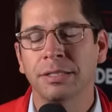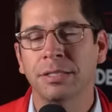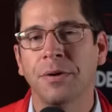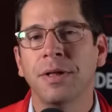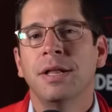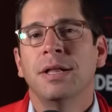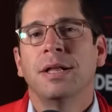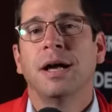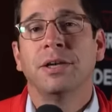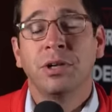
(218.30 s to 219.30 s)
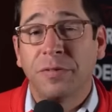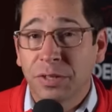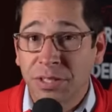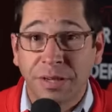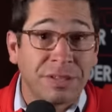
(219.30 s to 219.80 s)
So
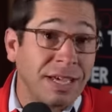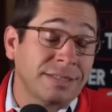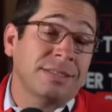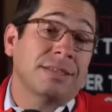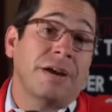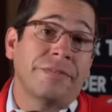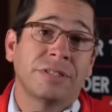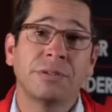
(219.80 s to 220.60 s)
University of Texas, obviously